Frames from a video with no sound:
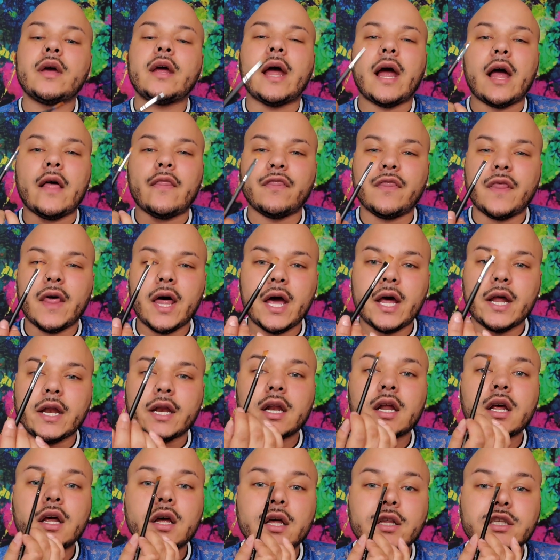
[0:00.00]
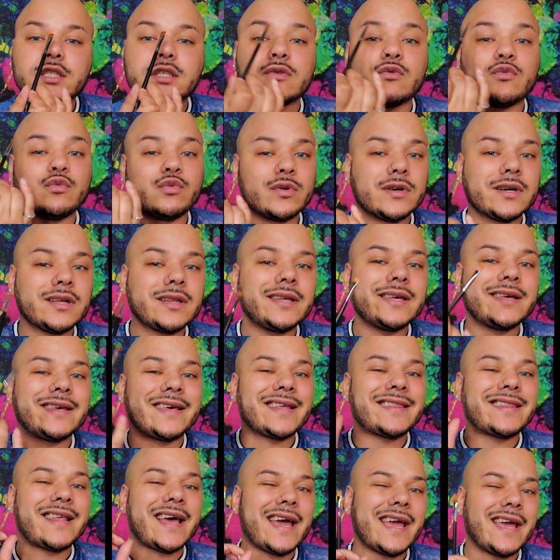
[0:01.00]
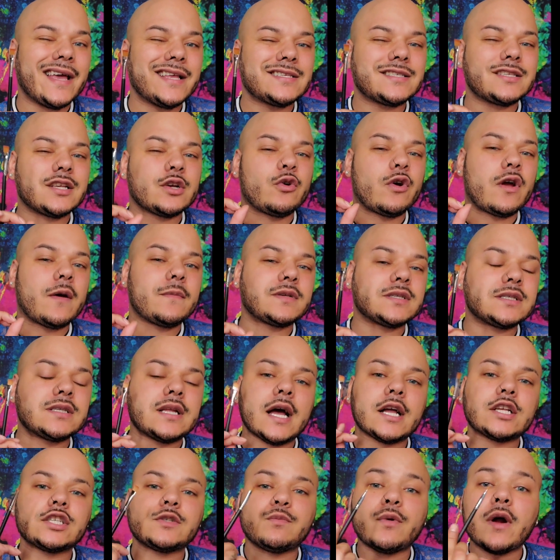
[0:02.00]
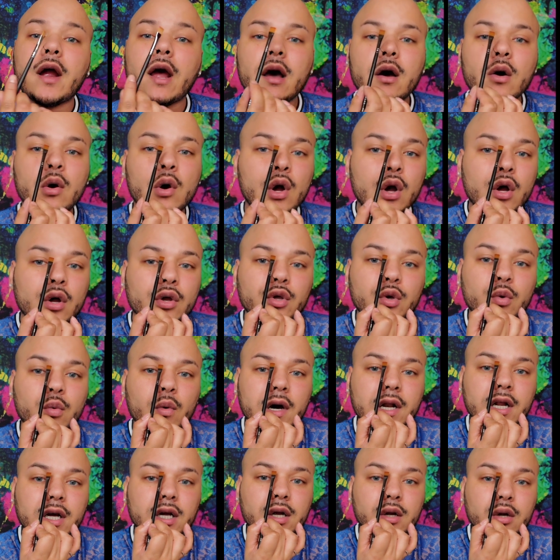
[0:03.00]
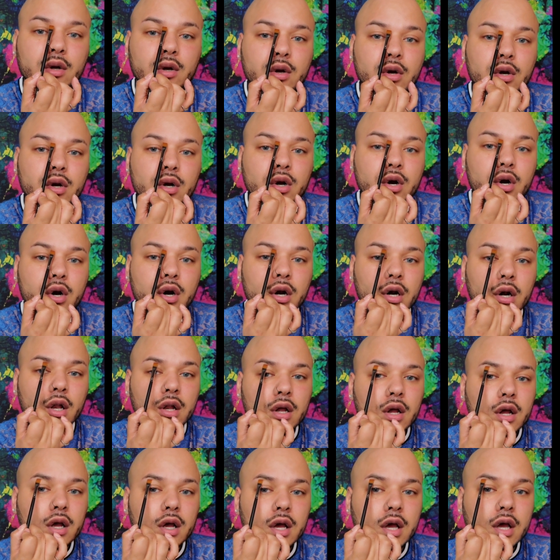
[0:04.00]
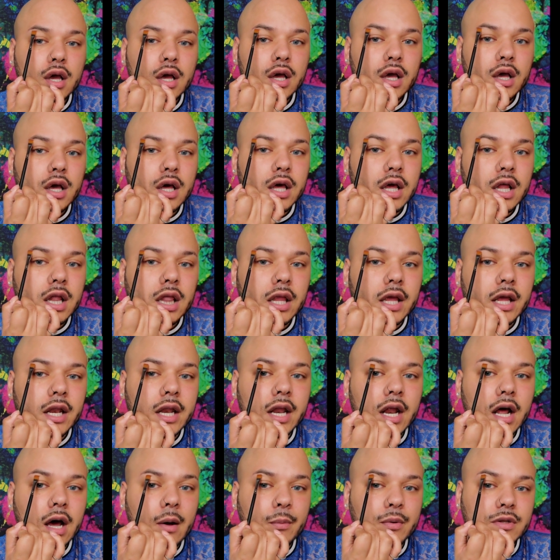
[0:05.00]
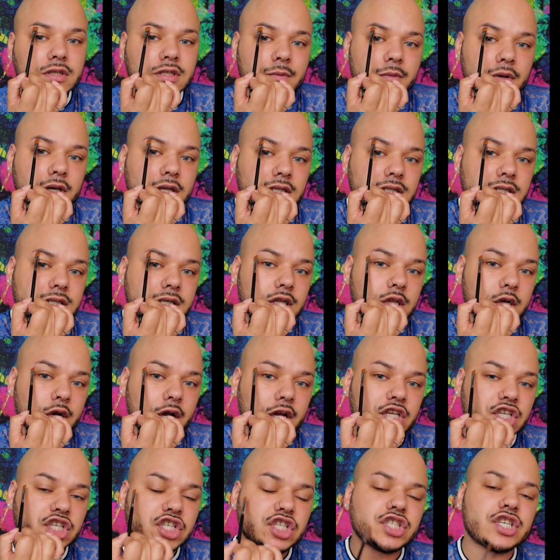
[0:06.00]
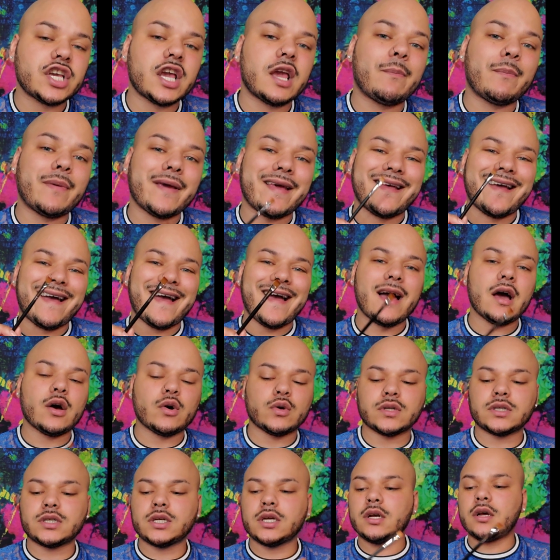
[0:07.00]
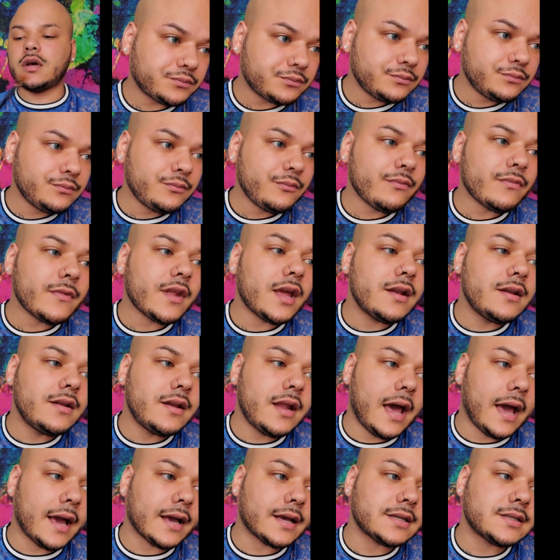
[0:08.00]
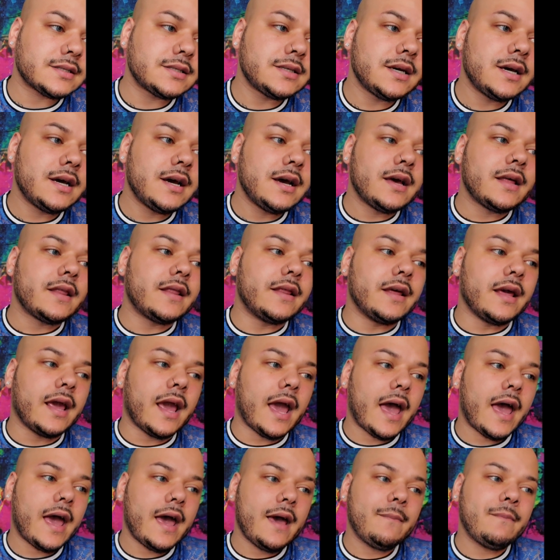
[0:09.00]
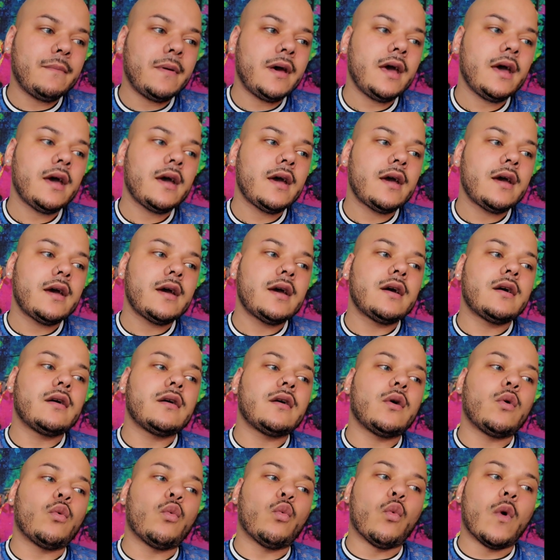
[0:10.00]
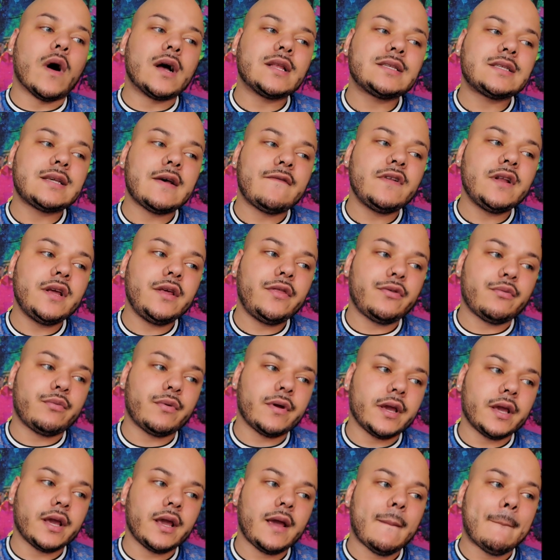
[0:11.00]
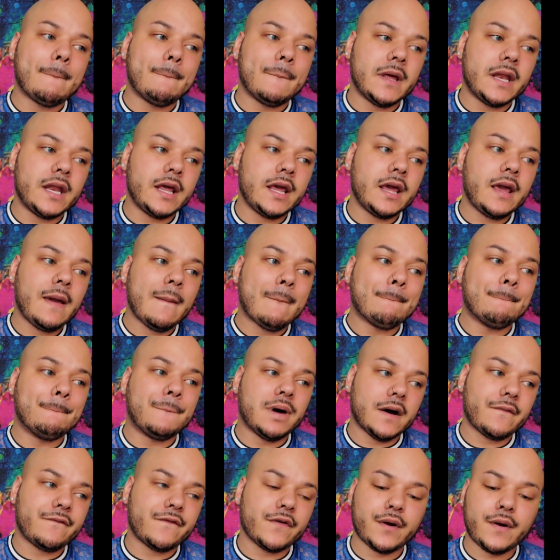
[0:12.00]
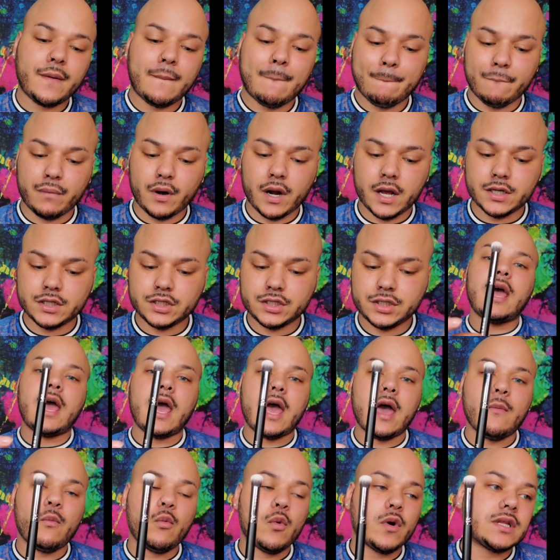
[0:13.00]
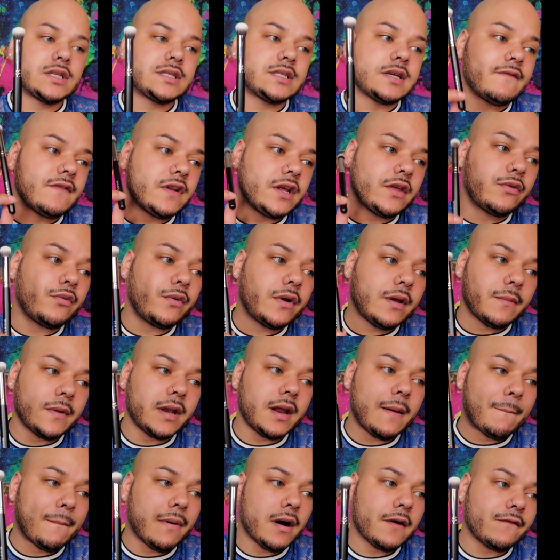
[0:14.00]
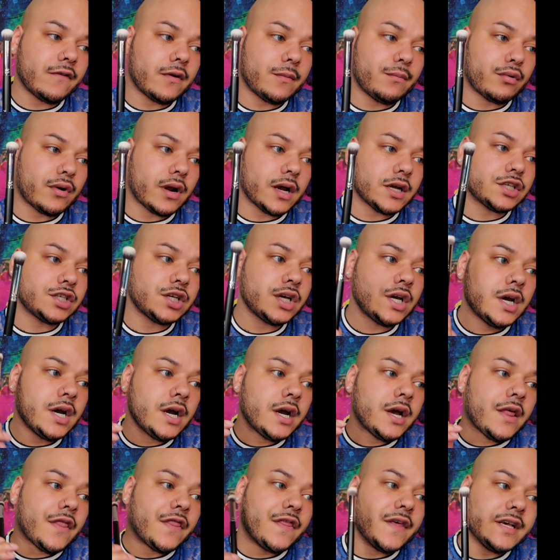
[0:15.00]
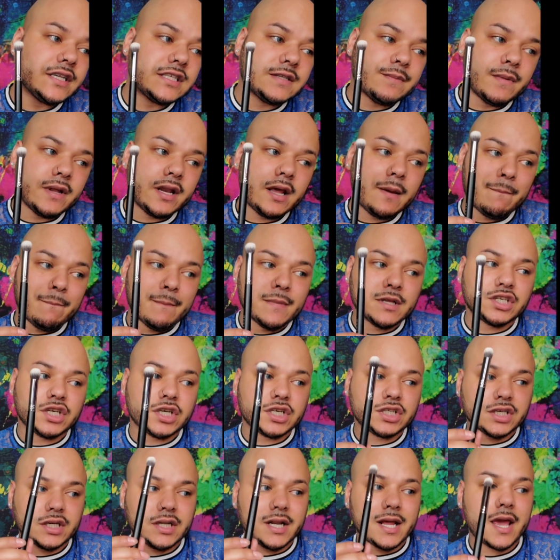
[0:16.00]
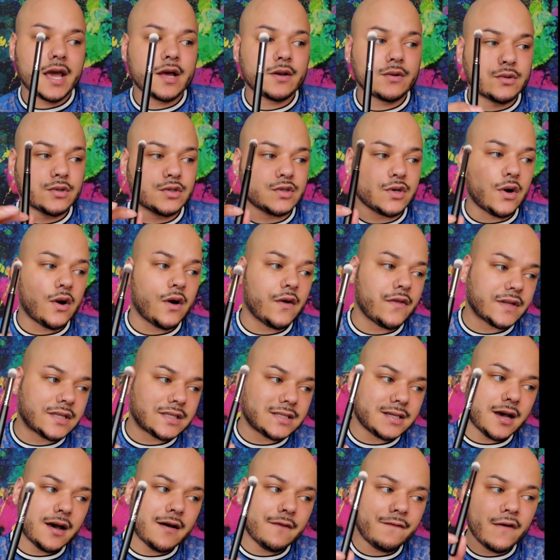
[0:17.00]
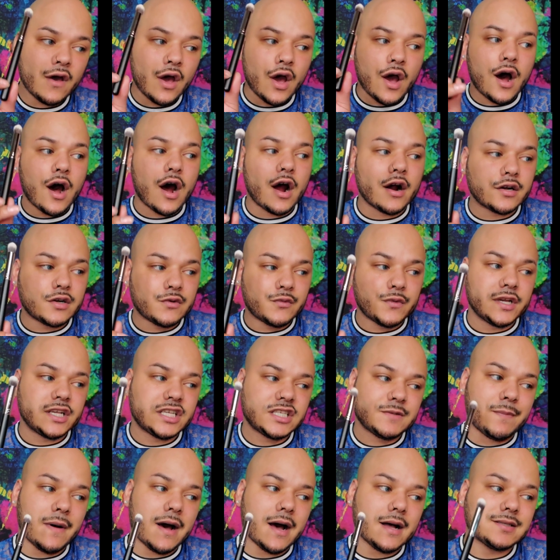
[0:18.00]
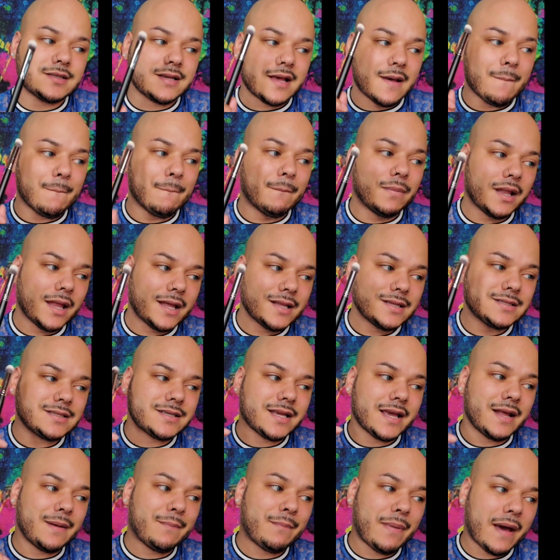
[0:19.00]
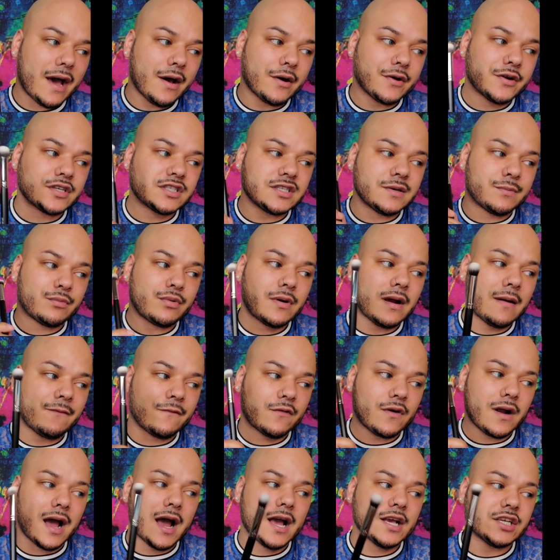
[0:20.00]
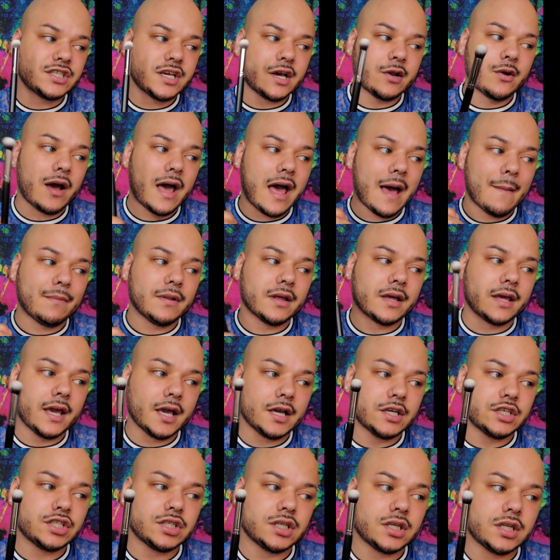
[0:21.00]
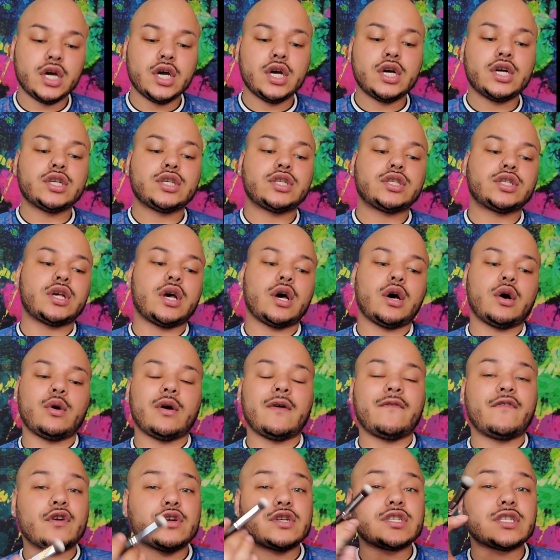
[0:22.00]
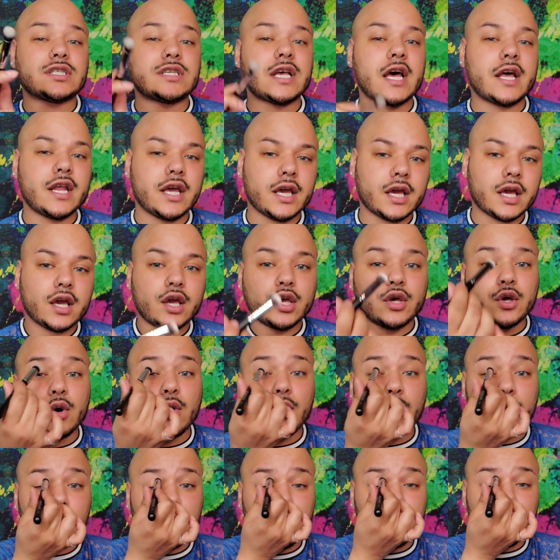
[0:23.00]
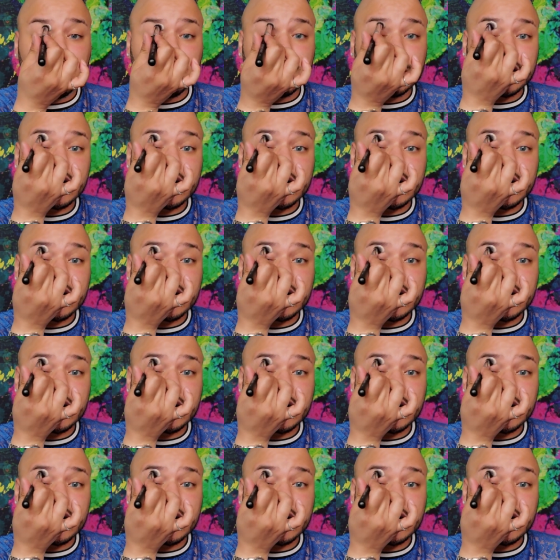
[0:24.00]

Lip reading: And then, to really get that Instagram snatched brow, you want to clean it up with some concealer and shape it out. Next, the M173 Mini Buffer Brush. M173 Mini Buffer Brush. This mini magician handles all the tough, hard to reach spots and blends in powder to prep for eyeshadow application. So if you're setting your